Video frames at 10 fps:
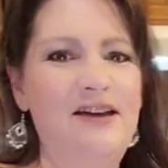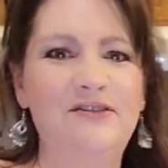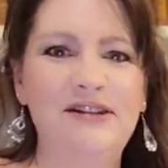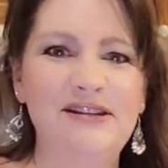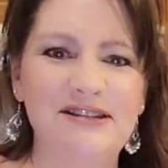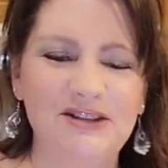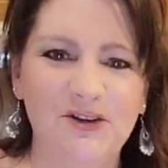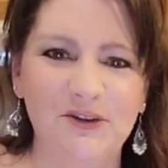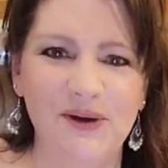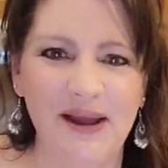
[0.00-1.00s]
oven,
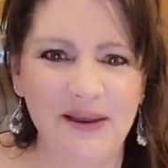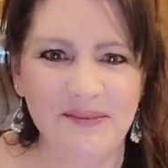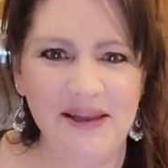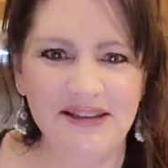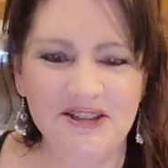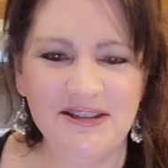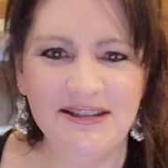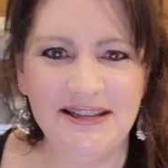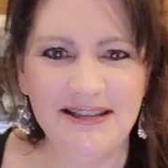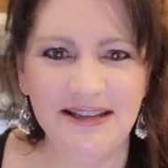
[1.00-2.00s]
so I am anxious
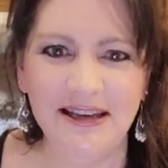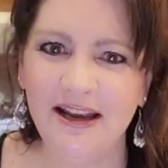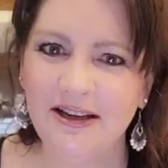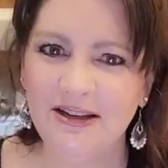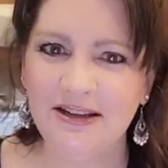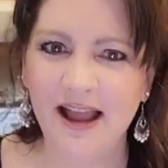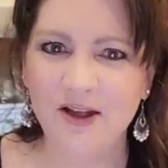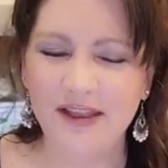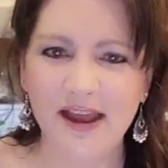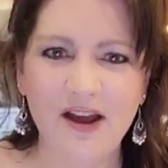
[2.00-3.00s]
to see how
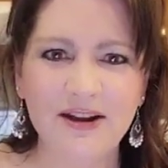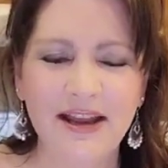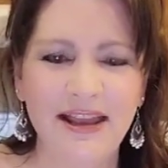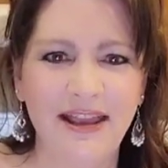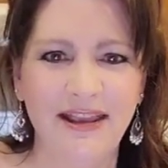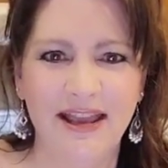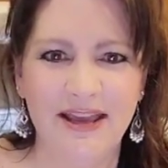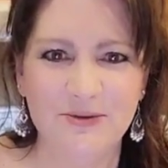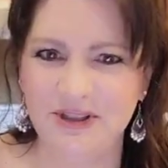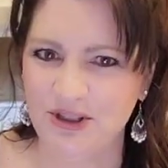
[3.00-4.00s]
they are and
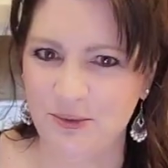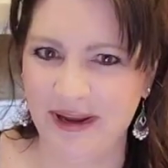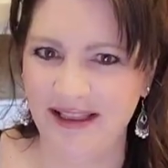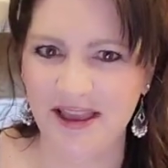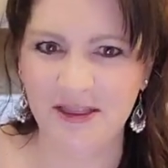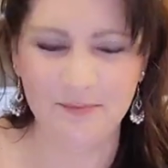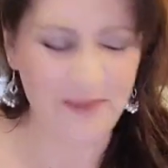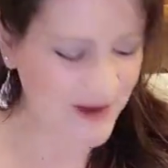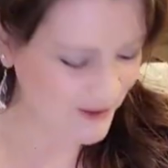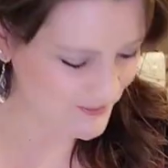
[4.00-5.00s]
which way I like them
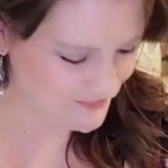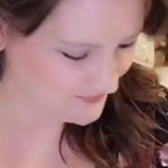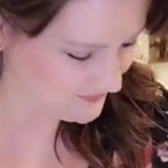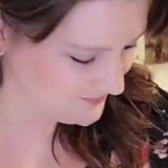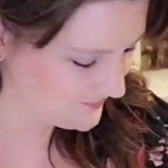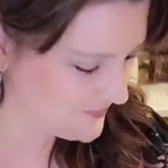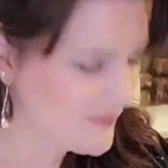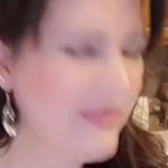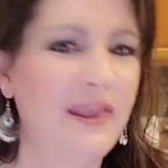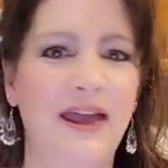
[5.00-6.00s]
better.
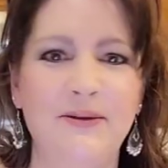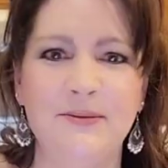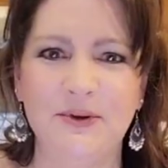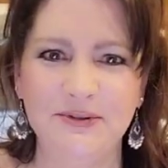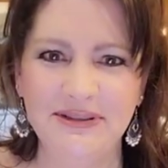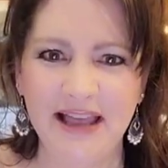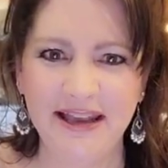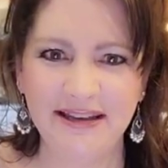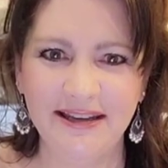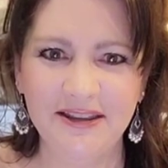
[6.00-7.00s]
I will post that
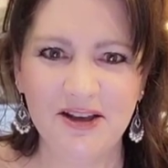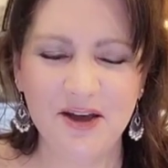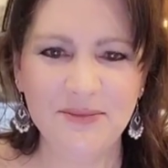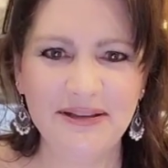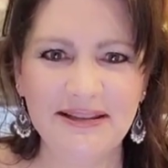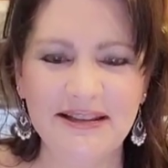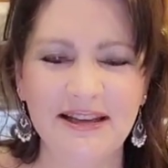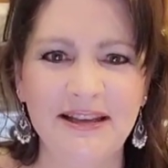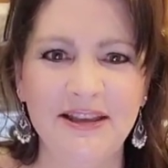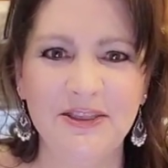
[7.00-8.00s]
in the comments,
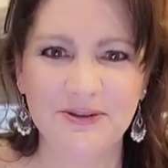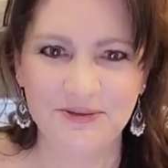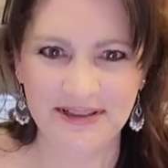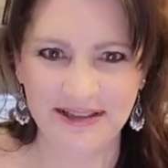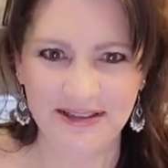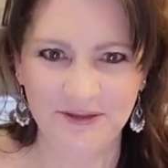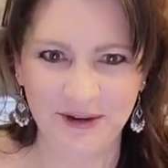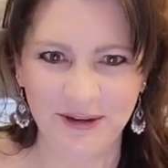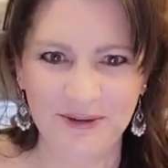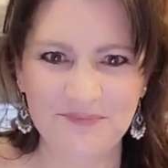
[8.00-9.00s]
those results for
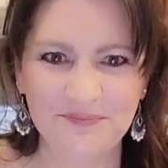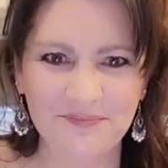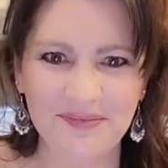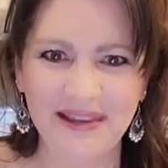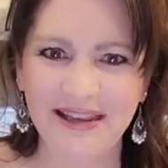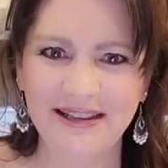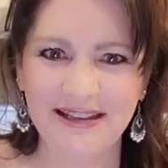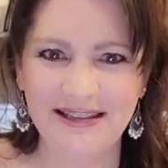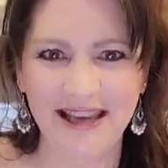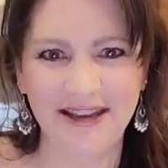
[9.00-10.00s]
you.
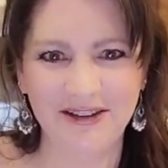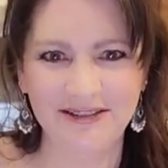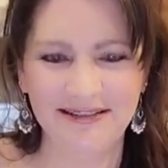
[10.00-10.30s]
Take care.